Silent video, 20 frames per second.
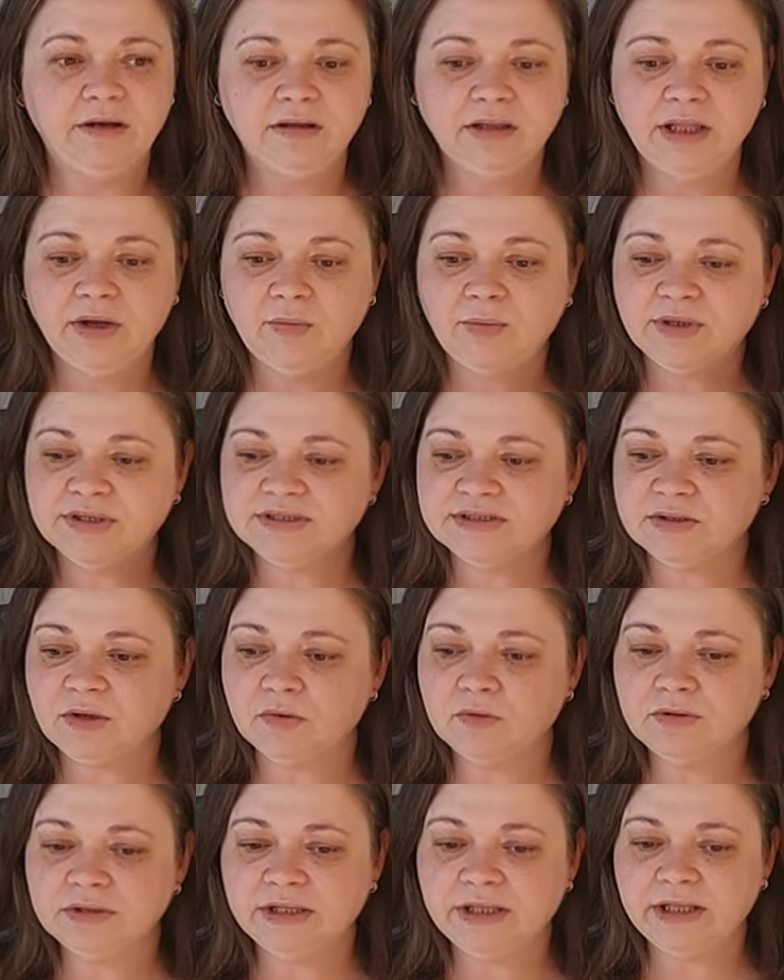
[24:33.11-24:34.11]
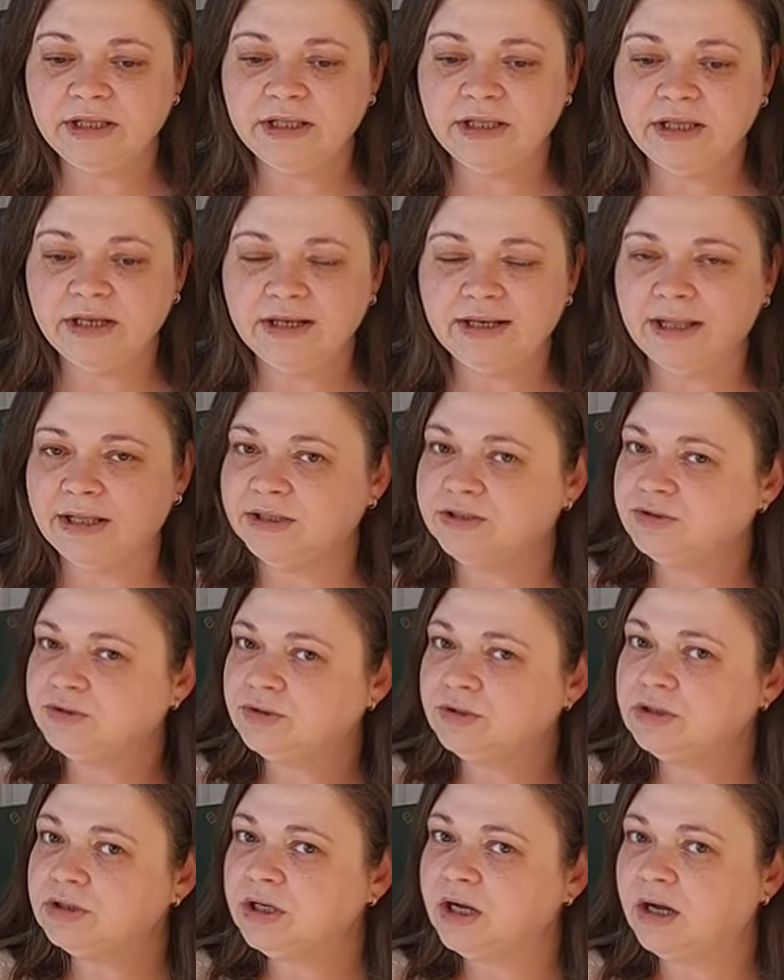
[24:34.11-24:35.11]
there was only
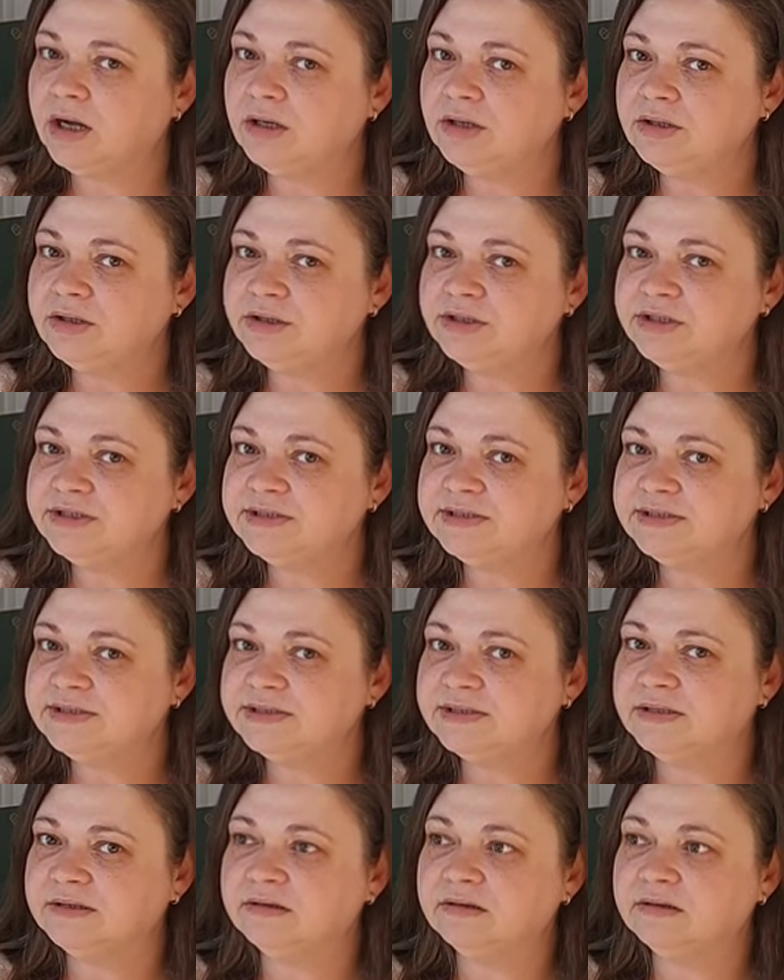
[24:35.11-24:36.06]
natural colors,